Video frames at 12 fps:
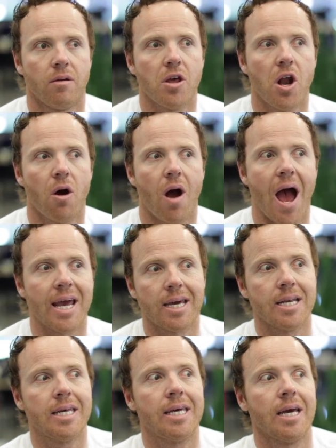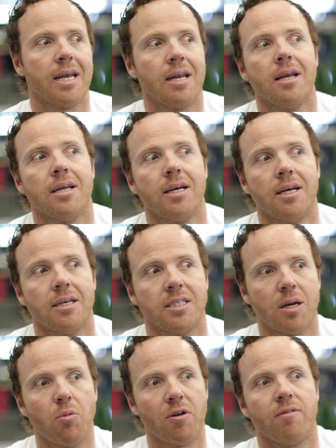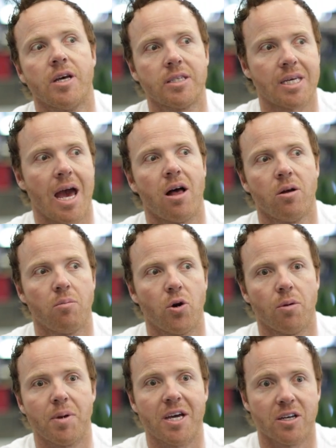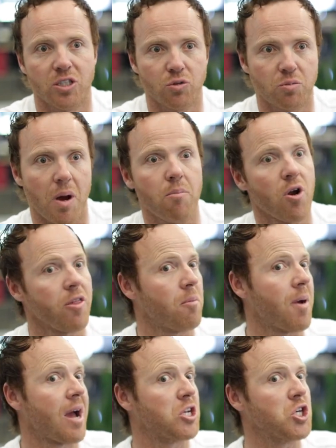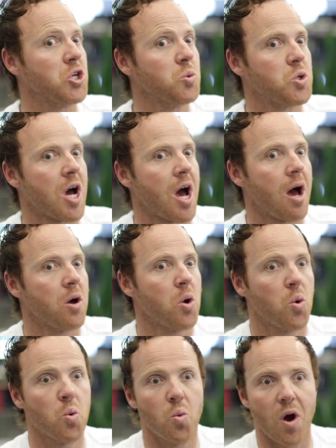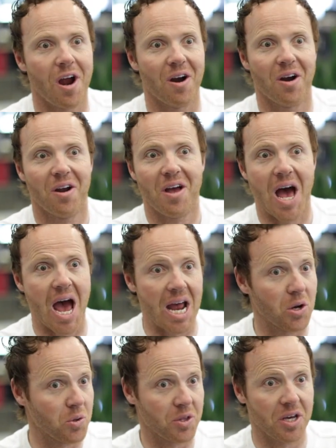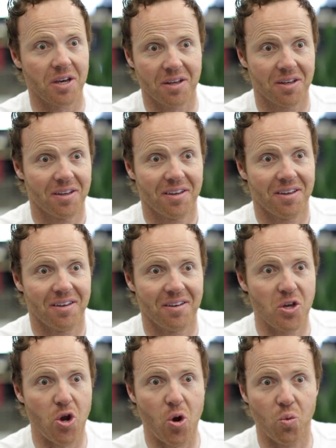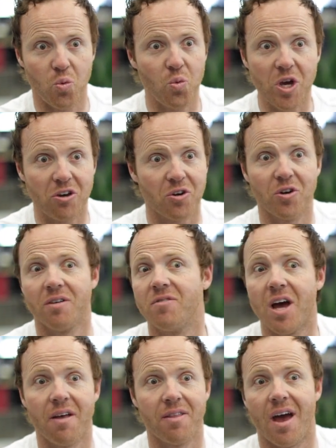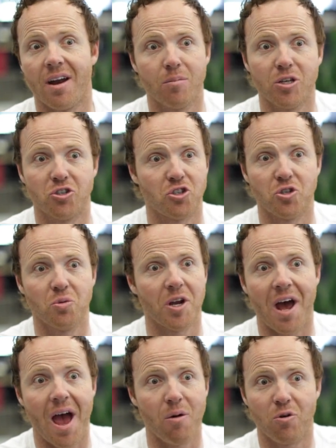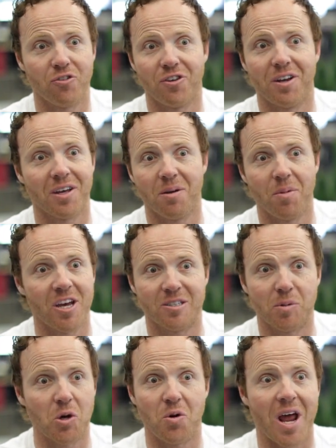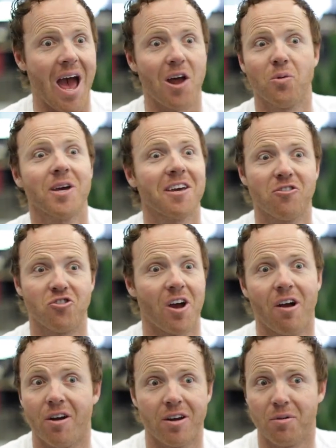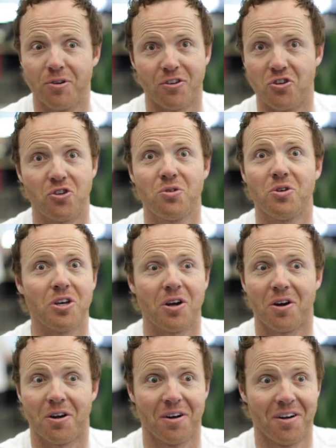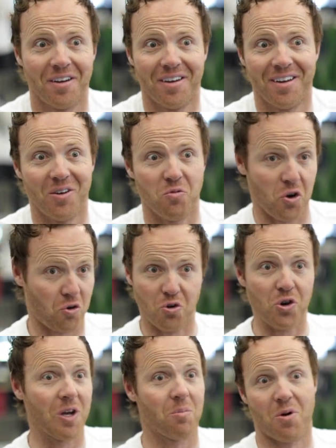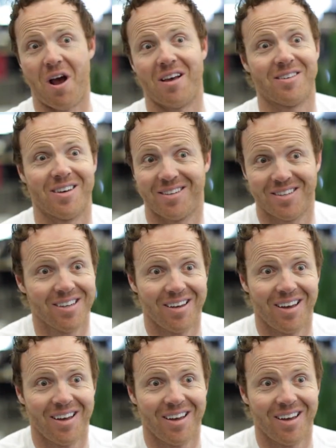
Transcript: I could get someone of his caliber, because he was my brother, back to Utah, where I don't think we could have done that. I mean, Stu and I were sitting in the basement going, how do we get Jared? And it was a 2-year recruiting process,